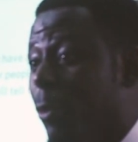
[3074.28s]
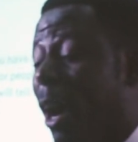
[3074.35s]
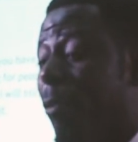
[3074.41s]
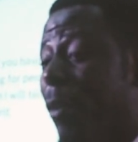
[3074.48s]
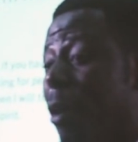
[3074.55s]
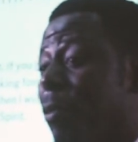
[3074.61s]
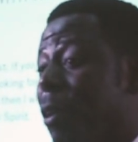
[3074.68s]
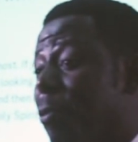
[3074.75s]
you
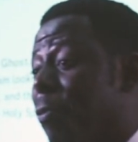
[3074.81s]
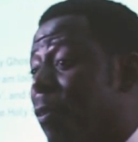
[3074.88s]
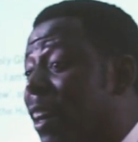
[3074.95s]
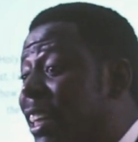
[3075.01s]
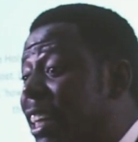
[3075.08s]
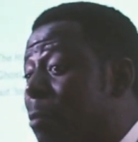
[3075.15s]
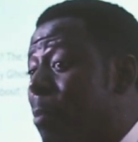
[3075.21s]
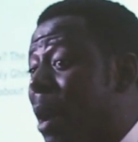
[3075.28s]
have ever
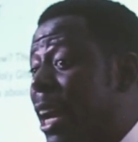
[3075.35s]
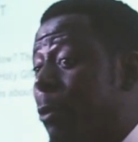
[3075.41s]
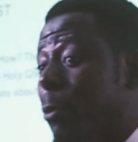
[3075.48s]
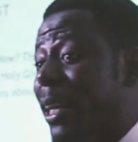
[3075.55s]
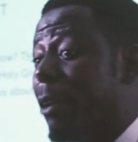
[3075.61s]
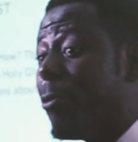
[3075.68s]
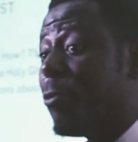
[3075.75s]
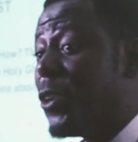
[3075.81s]
found a man
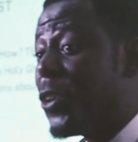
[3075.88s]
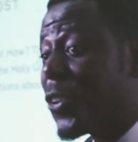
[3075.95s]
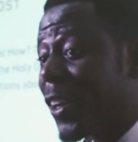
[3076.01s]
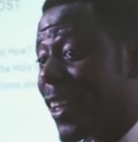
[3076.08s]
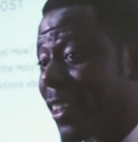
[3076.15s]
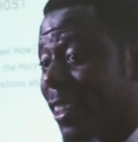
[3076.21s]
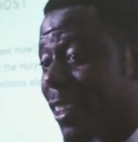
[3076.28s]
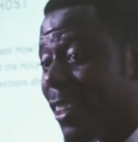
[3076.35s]
with a
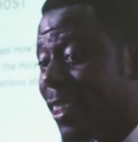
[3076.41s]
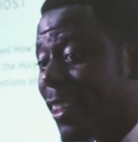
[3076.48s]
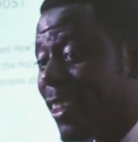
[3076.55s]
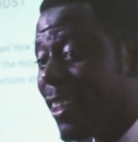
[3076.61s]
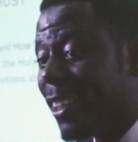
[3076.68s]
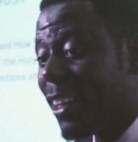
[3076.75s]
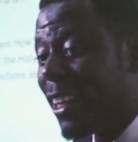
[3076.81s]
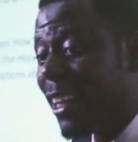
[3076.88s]
vision,
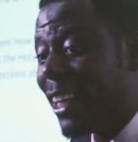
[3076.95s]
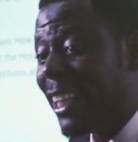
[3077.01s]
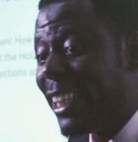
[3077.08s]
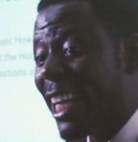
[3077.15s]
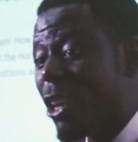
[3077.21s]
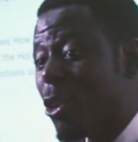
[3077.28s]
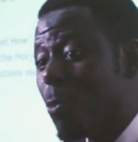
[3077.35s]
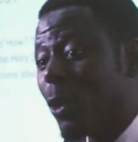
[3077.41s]

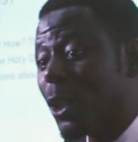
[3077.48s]
then you